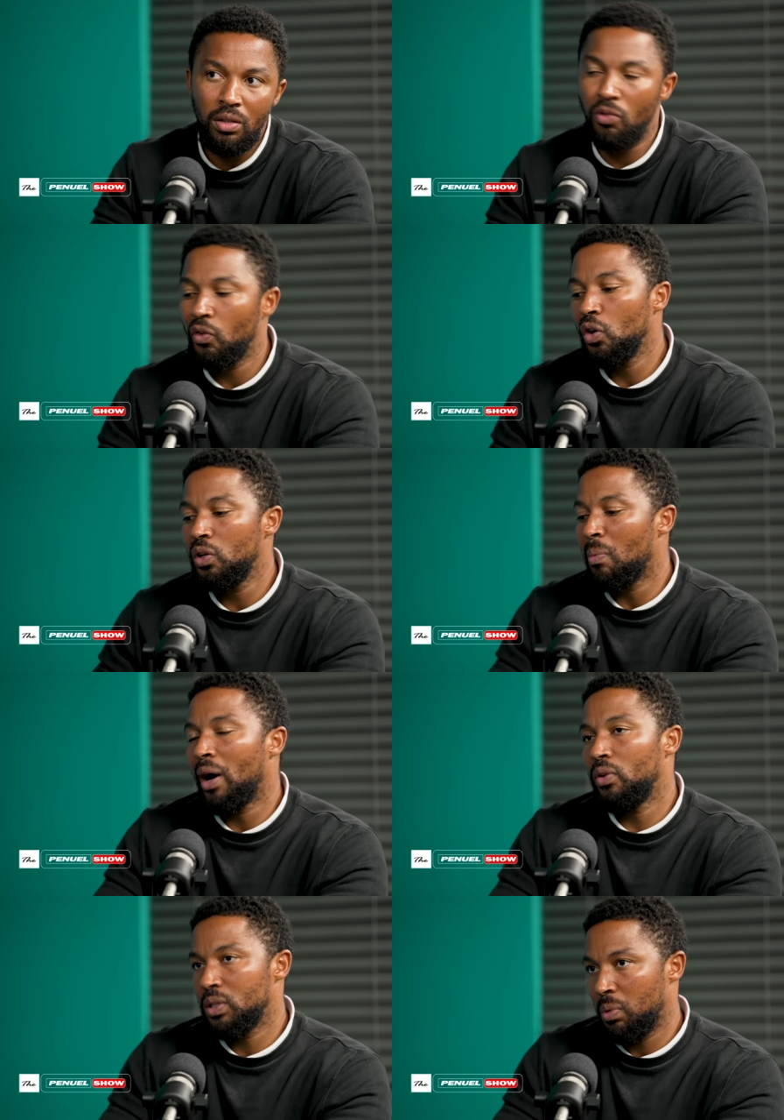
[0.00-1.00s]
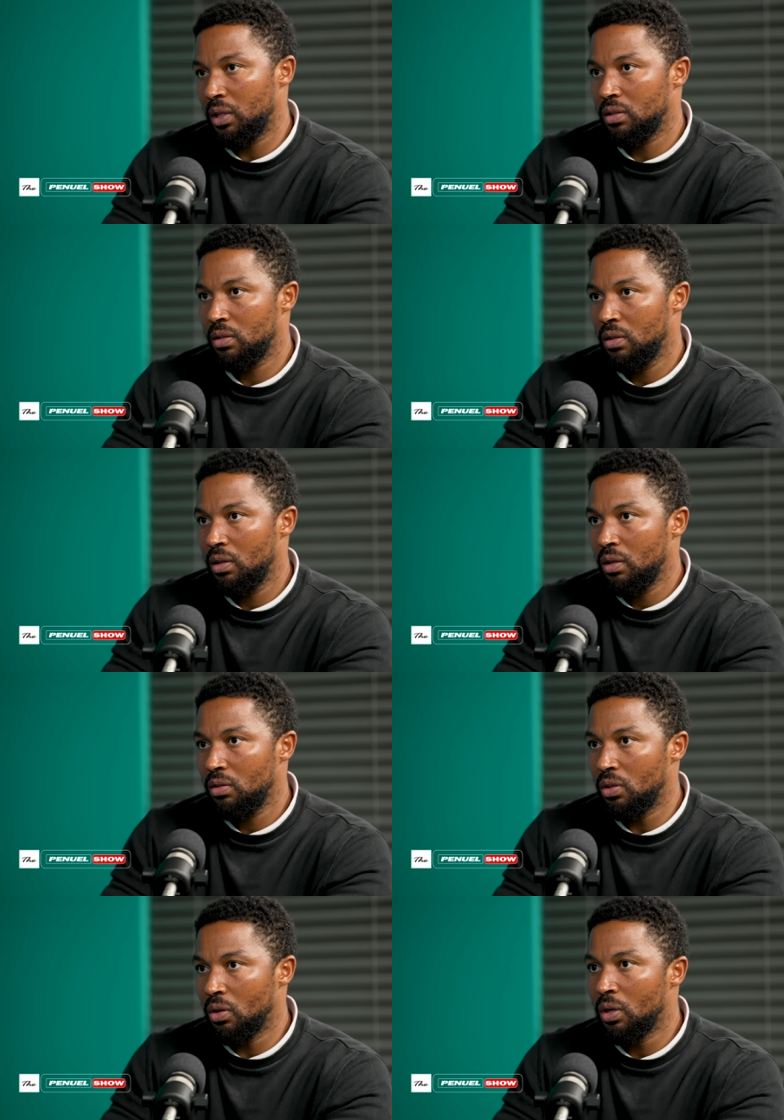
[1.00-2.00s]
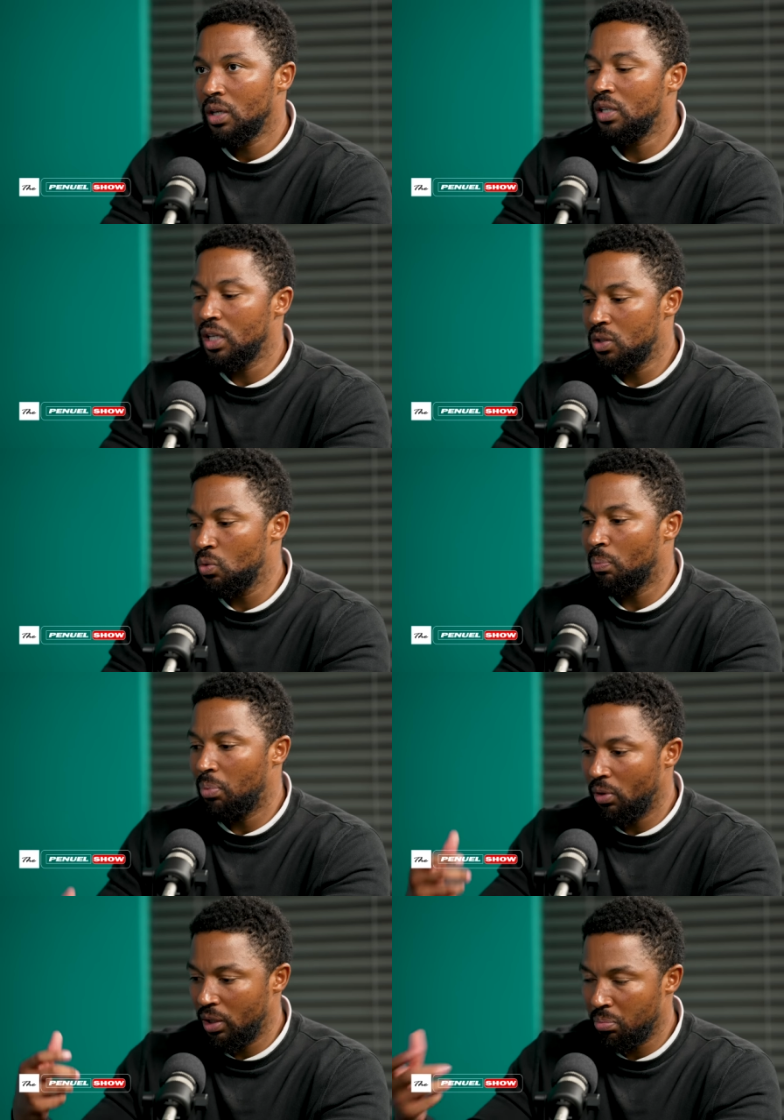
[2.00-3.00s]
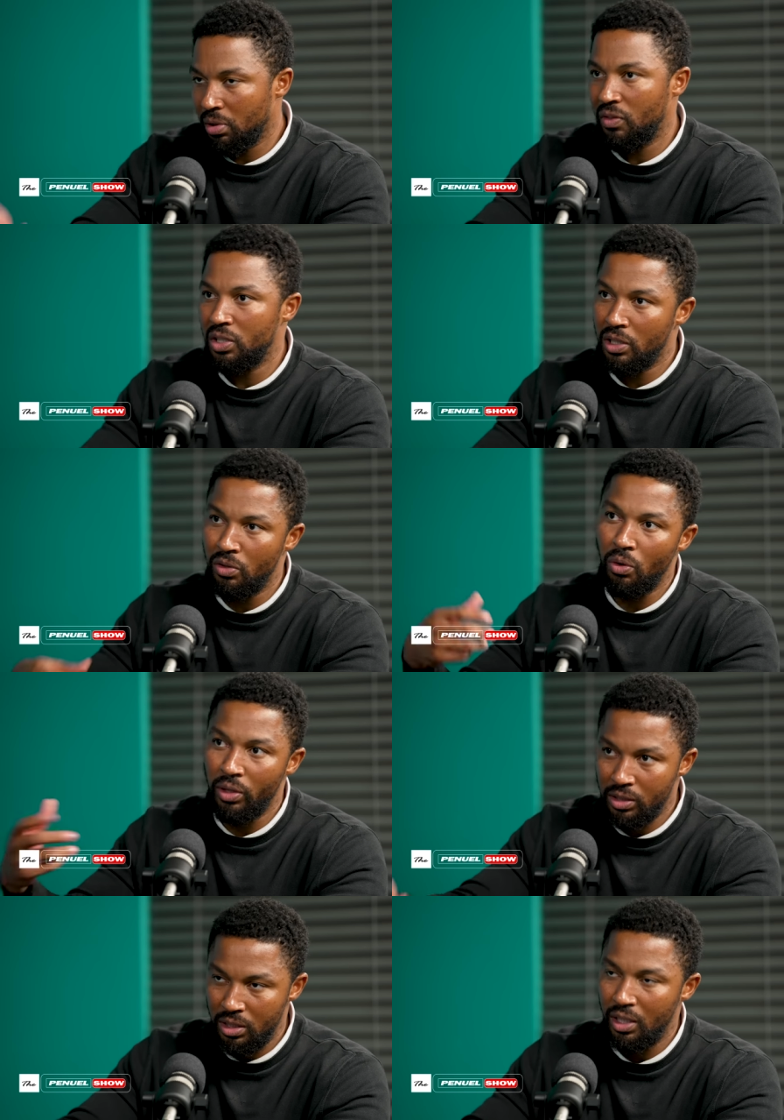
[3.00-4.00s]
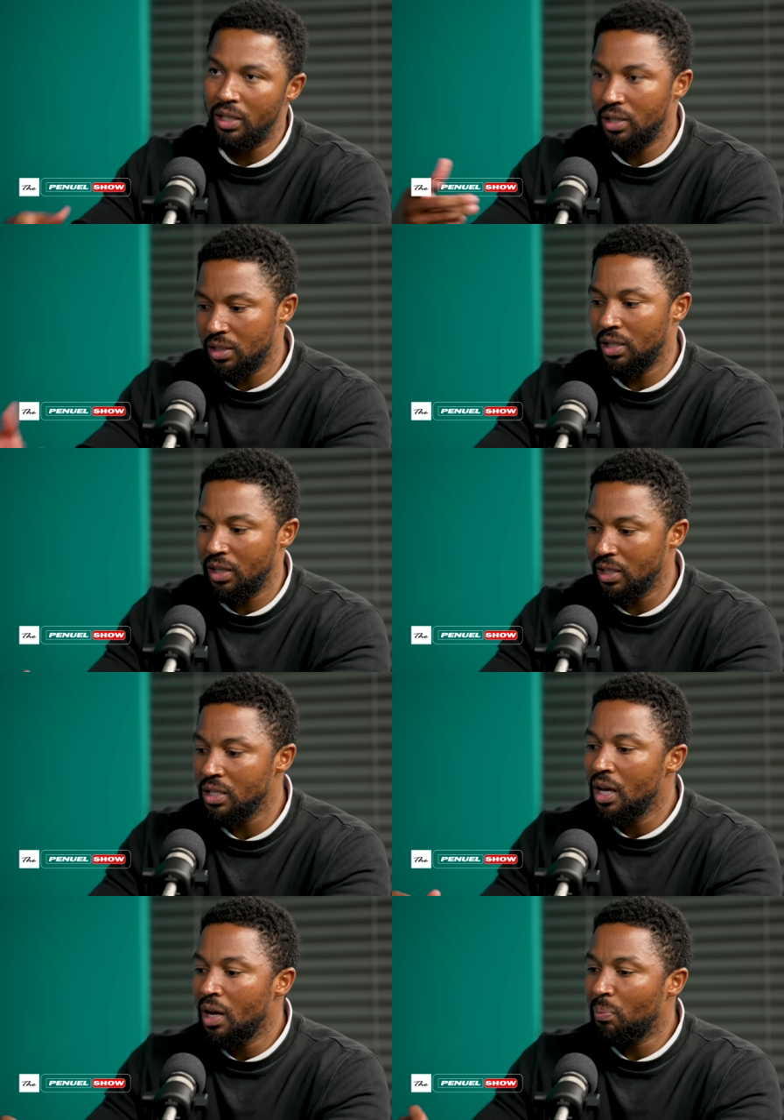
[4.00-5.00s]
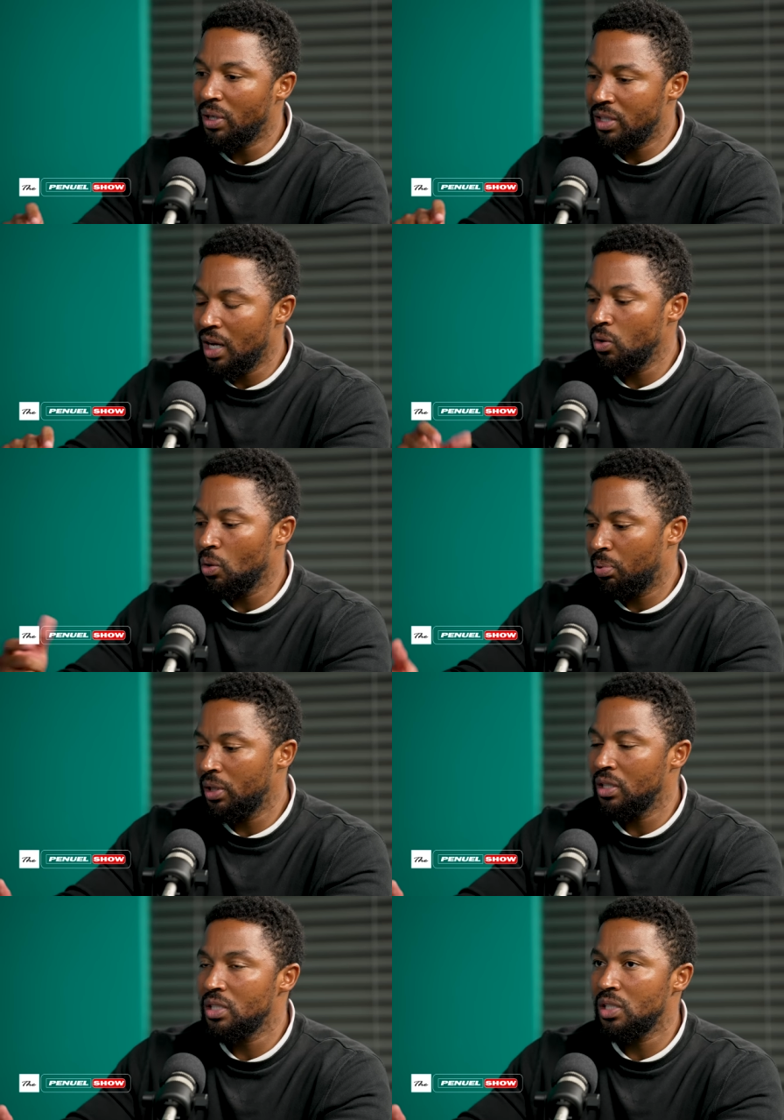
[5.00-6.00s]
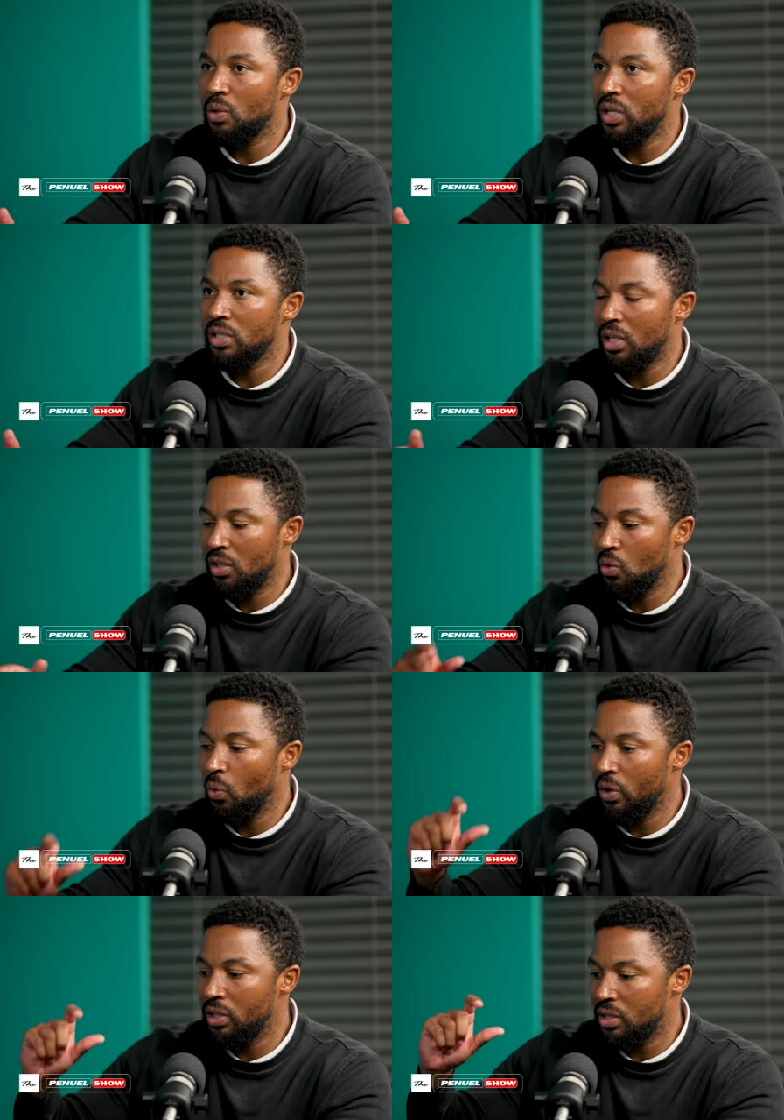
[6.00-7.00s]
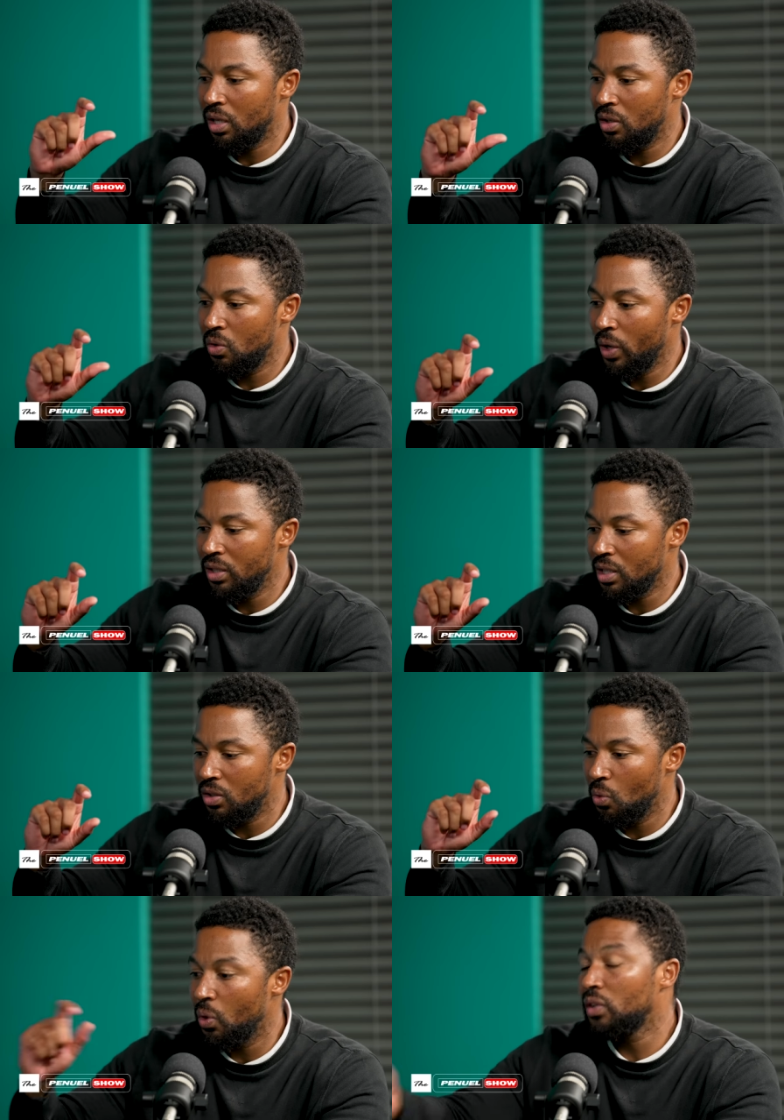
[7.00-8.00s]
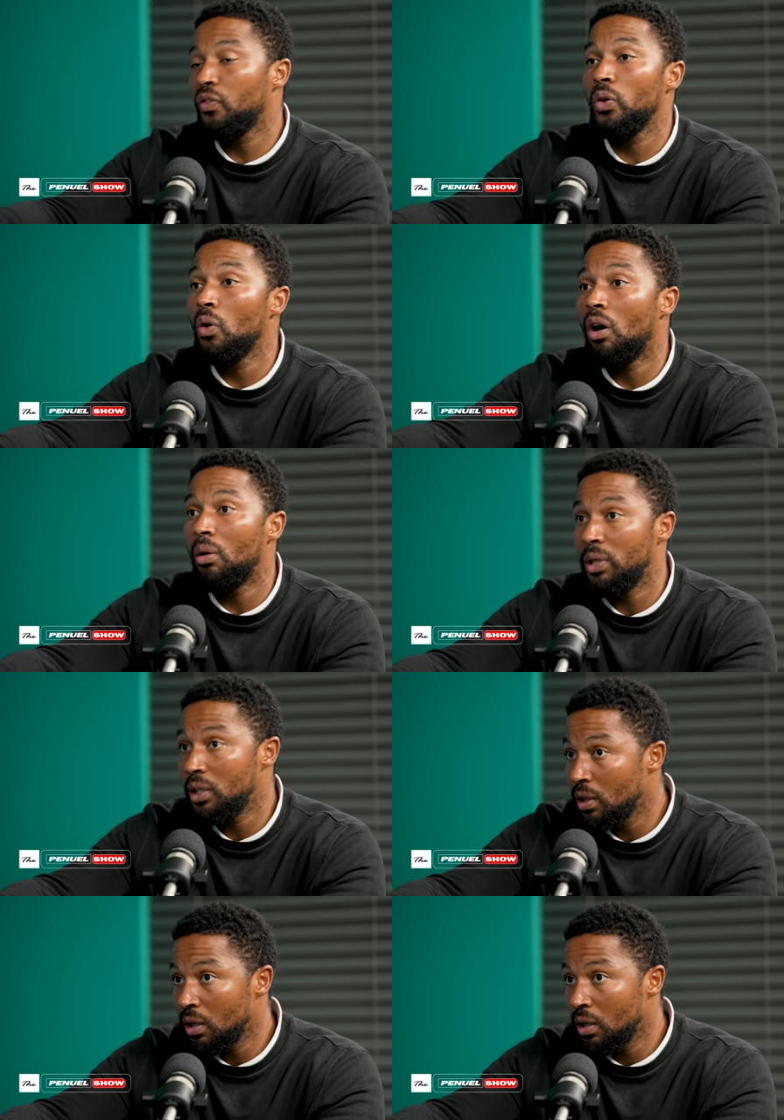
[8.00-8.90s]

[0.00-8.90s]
You've earned my respect. You know, yes, you were born in privilege and royalty and this and that, but now you're put in the situation and you went and you worked for your army.